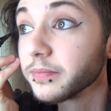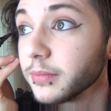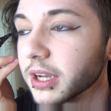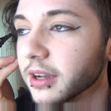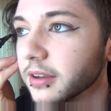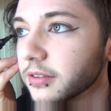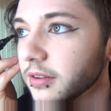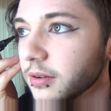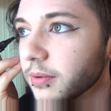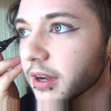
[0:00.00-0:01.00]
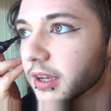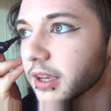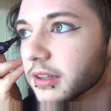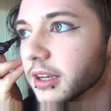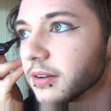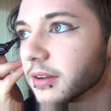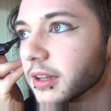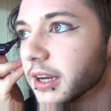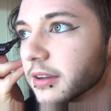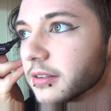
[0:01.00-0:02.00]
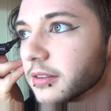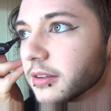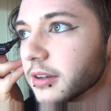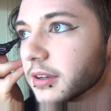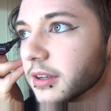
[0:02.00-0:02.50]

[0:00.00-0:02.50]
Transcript: because you want to get that relaxed look,